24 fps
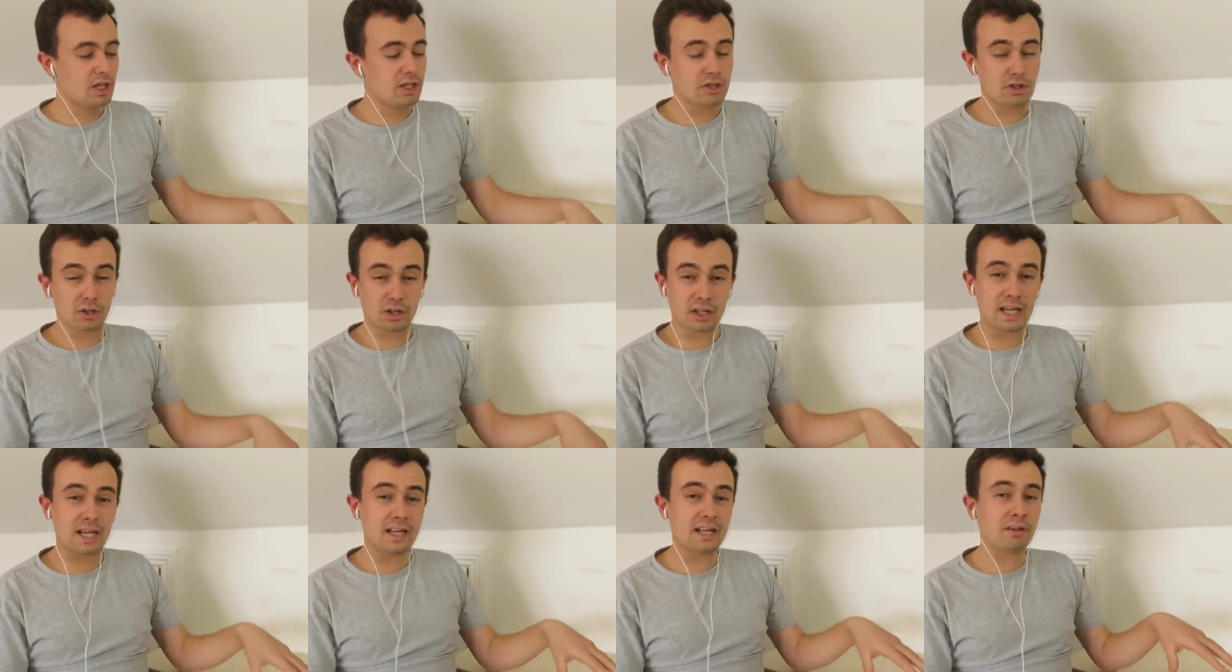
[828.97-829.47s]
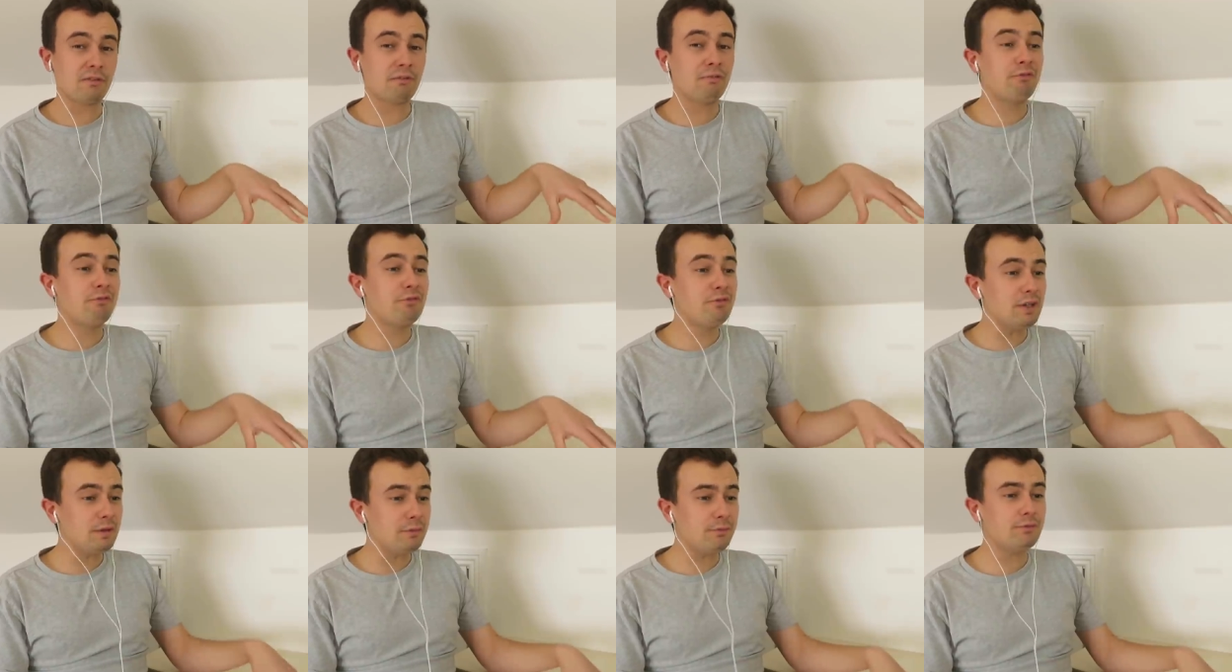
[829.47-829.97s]
you're getting
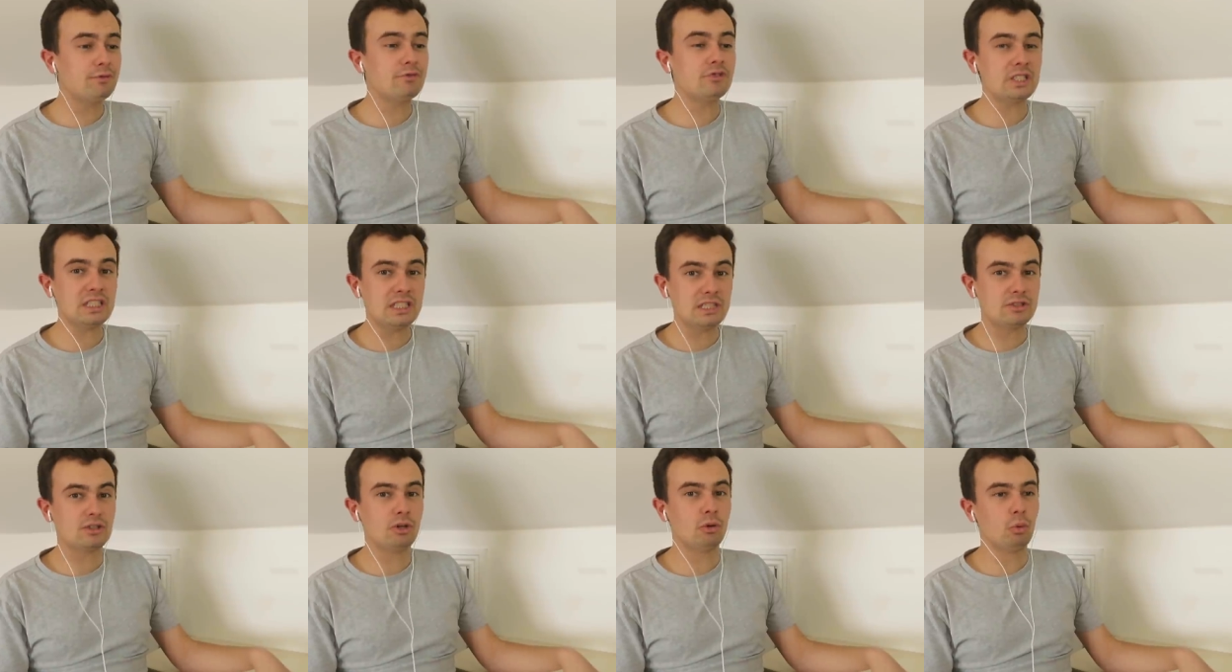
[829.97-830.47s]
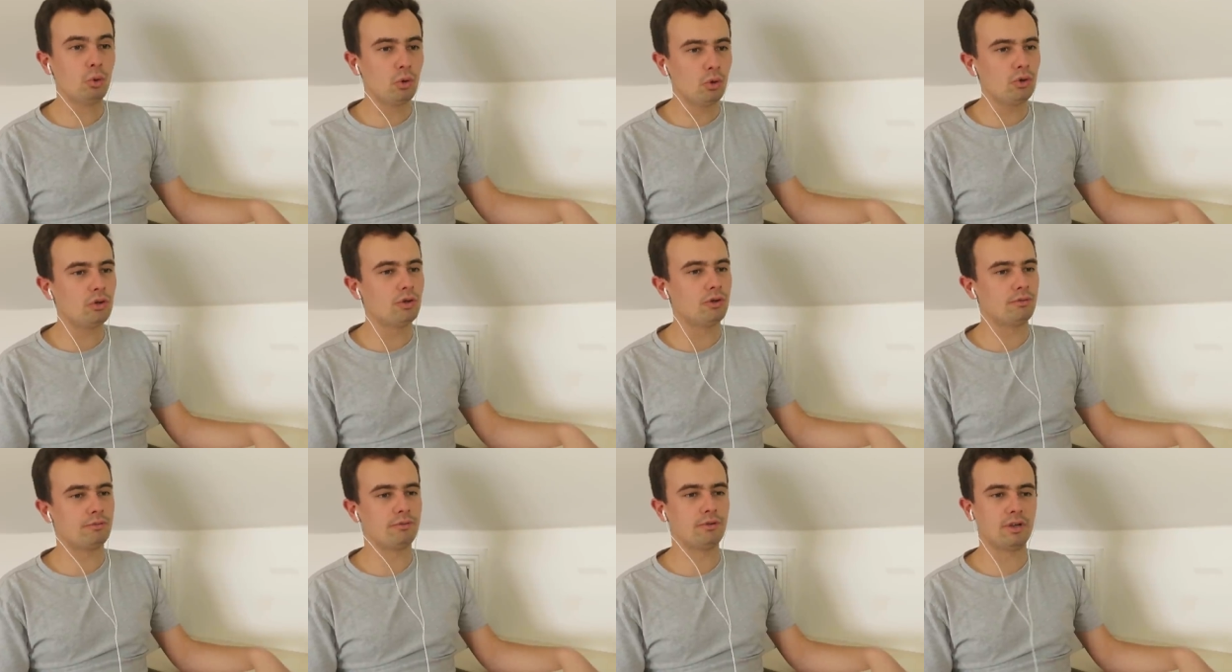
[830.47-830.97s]

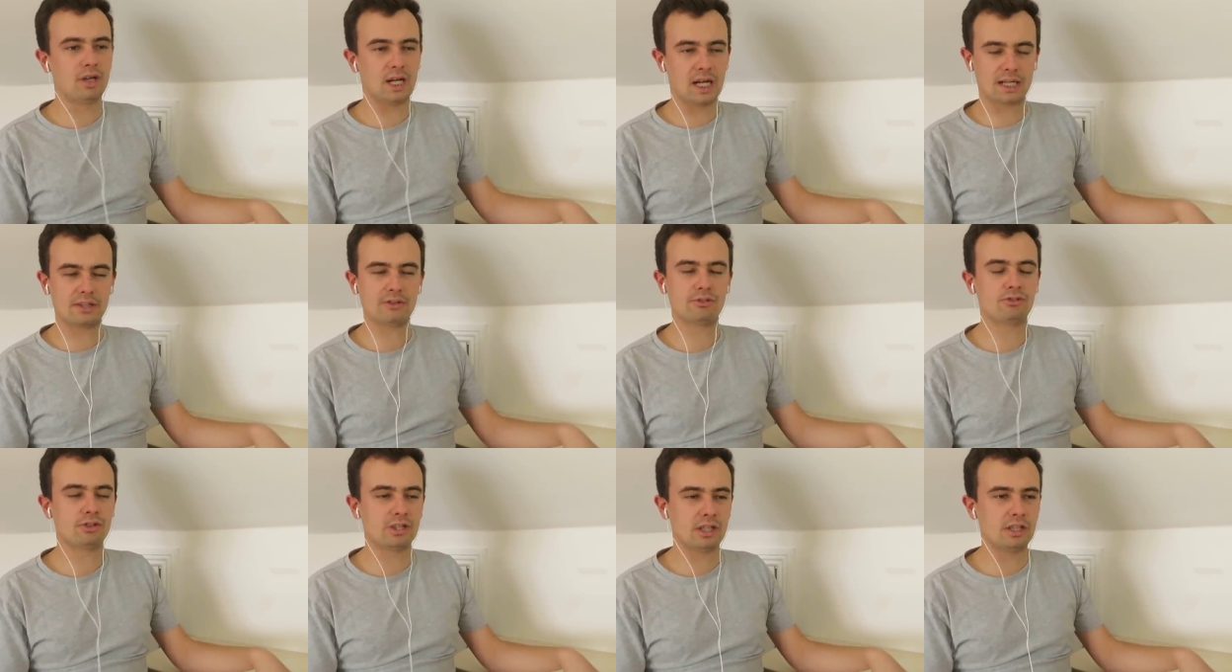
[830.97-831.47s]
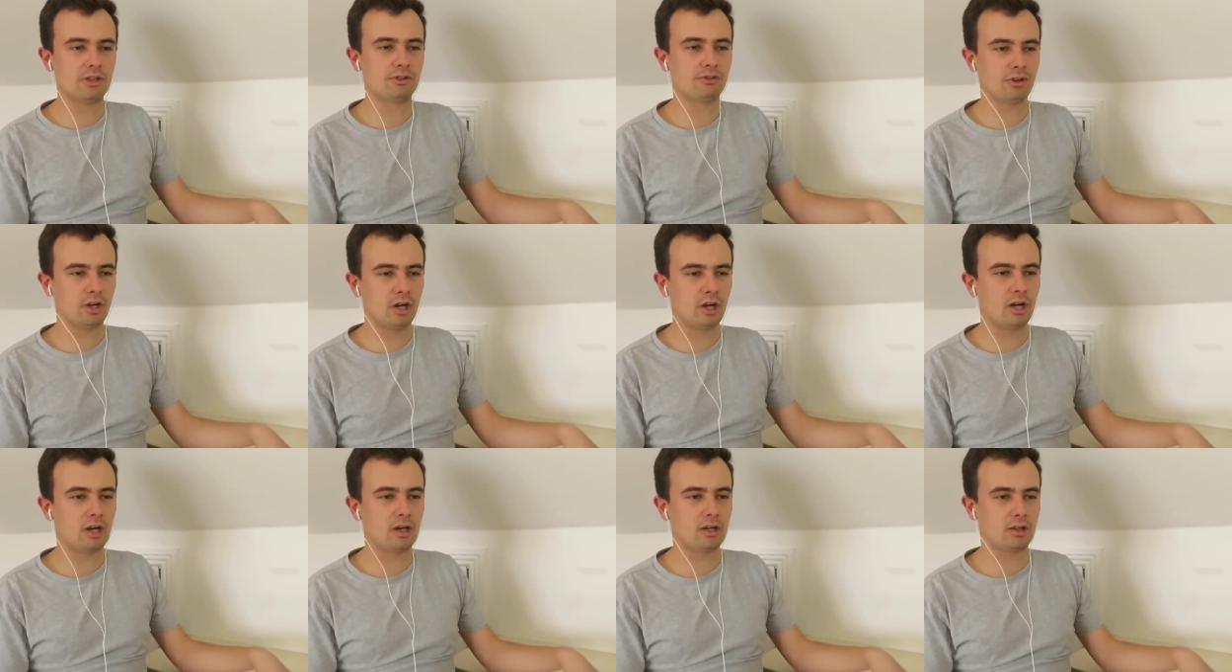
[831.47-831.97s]
50-1 for next year's
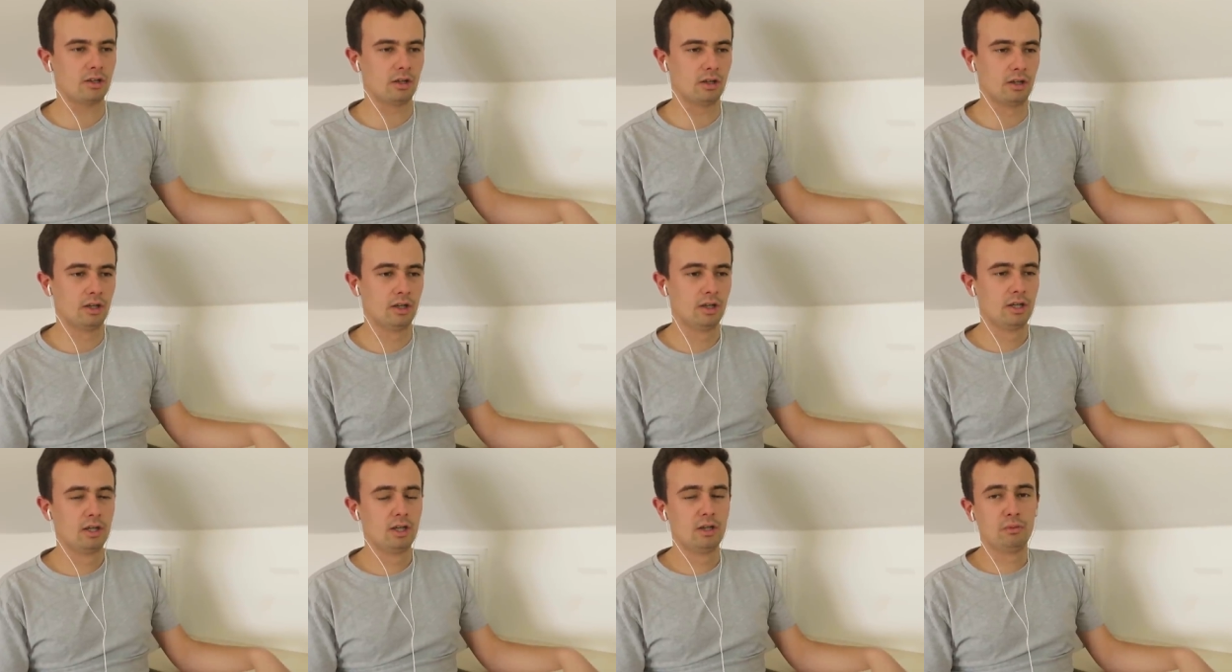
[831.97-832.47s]
Arkle.